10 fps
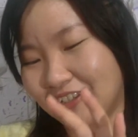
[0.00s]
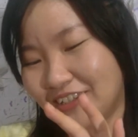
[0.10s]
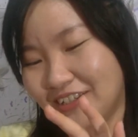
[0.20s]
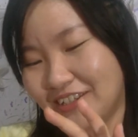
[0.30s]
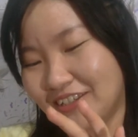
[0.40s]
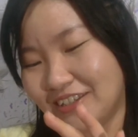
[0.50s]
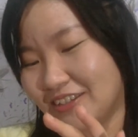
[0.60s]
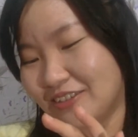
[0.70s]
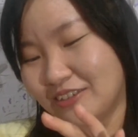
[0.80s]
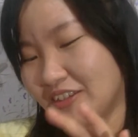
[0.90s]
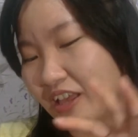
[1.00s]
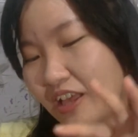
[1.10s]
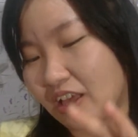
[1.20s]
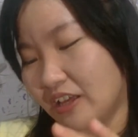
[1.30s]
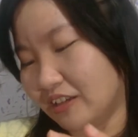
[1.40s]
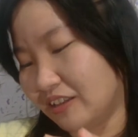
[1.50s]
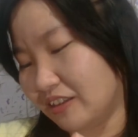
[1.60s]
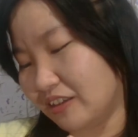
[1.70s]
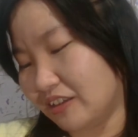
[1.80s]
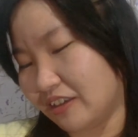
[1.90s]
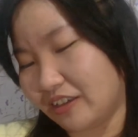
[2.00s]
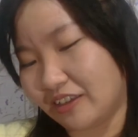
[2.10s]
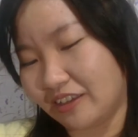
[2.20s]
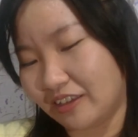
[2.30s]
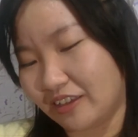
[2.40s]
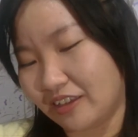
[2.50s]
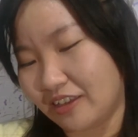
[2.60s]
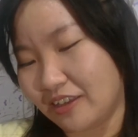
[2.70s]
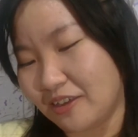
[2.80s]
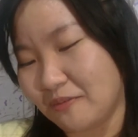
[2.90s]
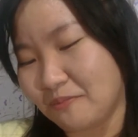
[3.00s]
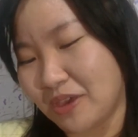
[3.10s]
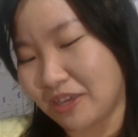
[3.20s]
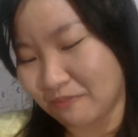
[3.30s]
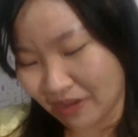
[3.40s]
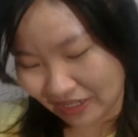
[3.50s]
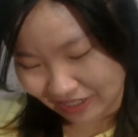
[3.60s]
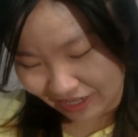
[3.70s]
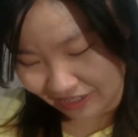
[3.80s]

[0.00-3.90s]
This is really make my day.